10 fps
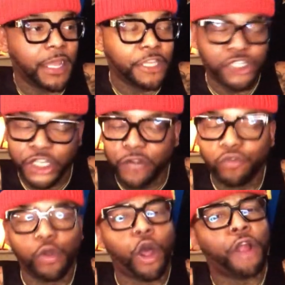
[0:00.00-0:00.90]
in
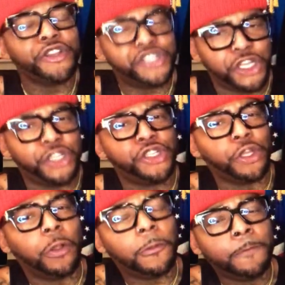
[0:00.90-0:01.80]
general are
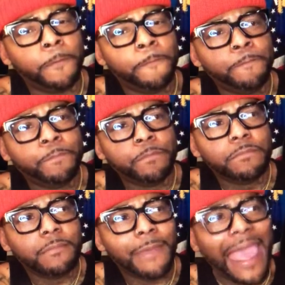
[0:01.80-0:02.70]
gentle,
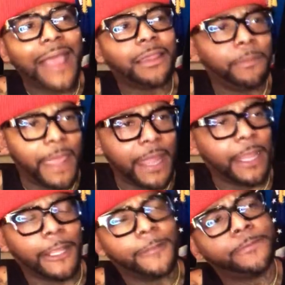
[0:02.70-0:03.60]

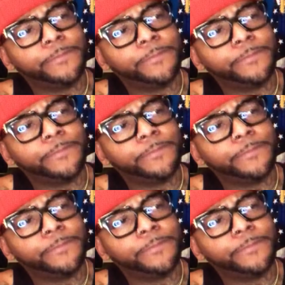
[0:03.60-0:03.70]
acclimating,